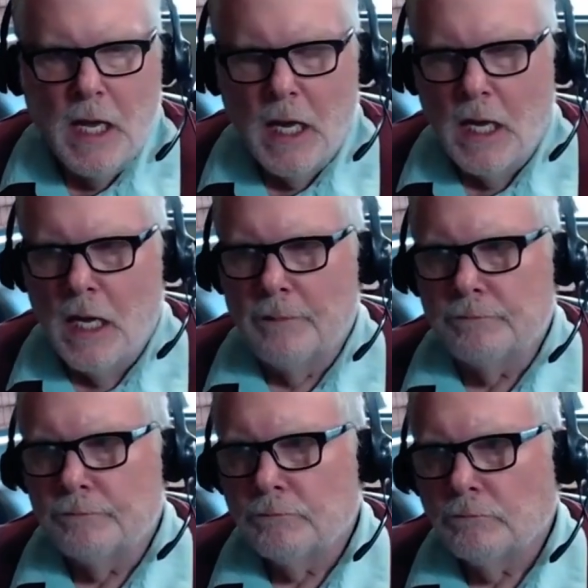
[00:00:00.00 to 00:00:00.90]

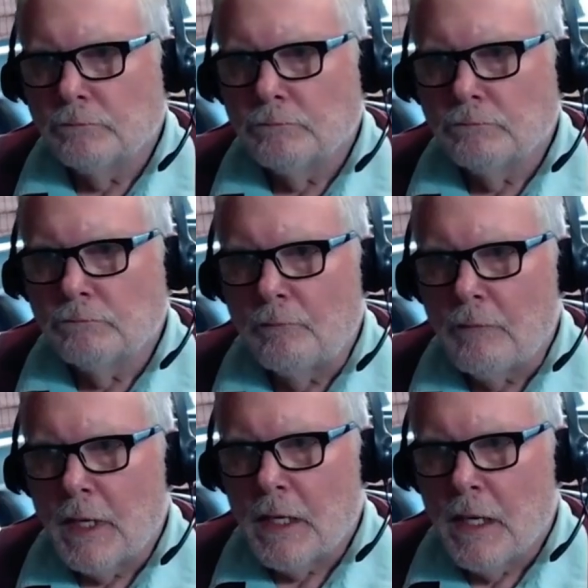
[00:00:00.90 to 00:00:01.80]

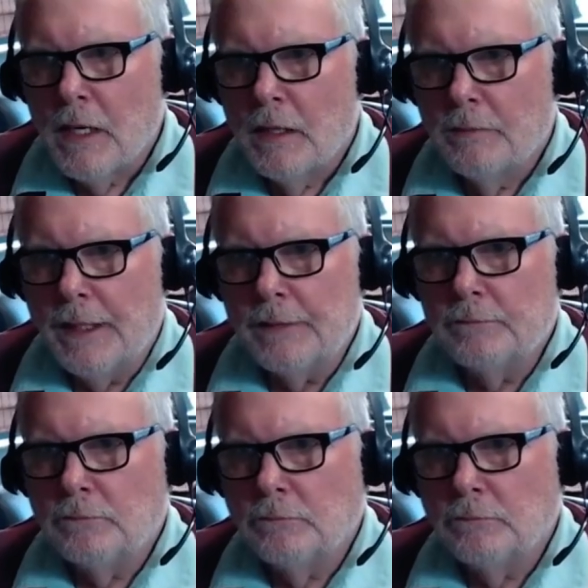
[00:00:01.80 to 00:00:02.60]
But